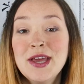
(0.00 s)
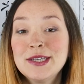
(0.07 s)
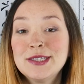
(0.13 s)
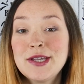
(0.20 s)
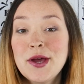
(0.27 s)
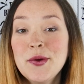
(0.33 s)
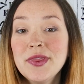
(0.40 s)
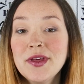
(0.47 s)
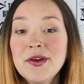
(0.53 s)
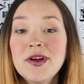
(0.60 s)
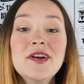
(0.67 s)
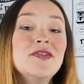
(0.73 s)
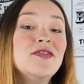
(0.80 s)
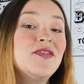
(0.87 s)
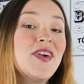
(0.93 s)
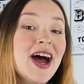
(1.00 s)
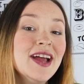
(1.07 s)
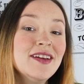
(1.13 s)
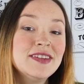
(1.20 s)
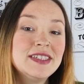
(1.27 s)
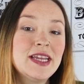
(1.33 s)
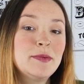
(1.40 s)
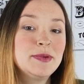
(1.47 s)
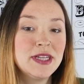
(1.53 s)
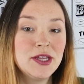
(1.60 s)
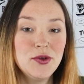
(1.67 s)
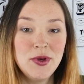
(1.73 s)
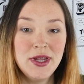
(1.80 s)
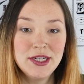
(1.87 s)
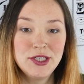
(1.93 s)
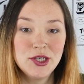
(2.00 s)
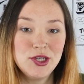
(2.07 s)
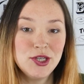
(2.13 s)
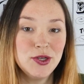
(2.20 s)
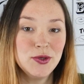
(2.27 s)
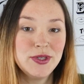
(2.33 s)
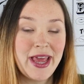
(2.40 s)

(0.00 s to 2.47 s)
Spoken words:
So there are 5 steps that you need to do